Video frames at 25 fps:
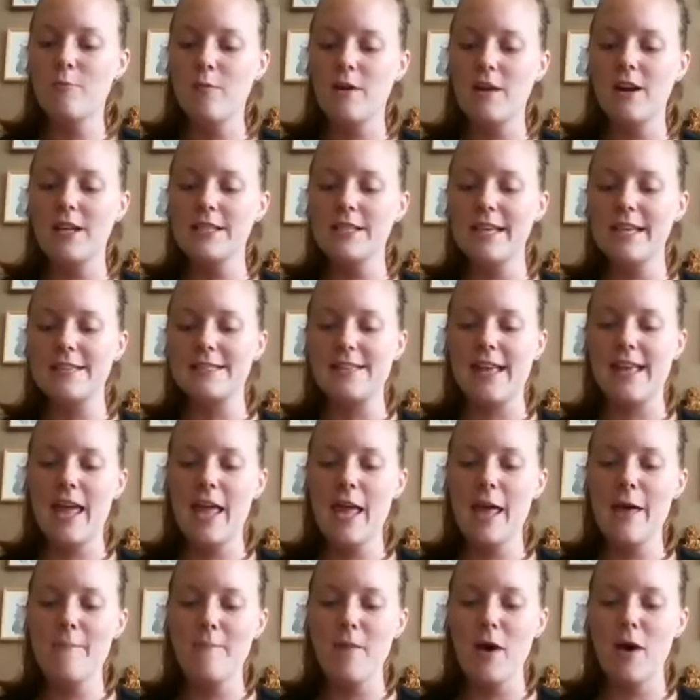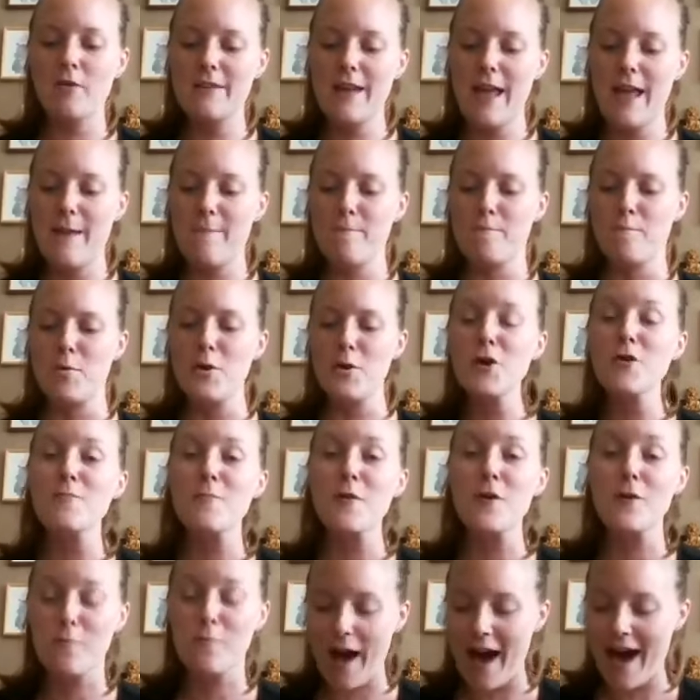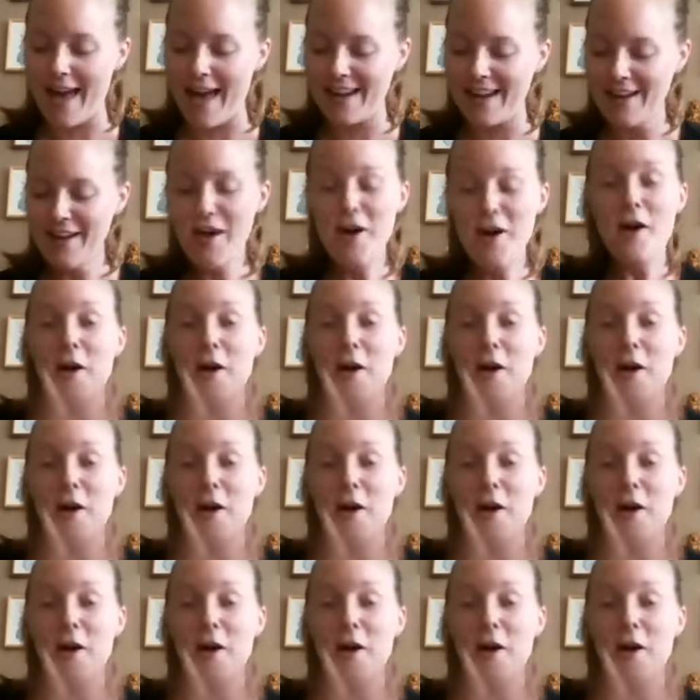world is a hippo named Boo Boo Butt.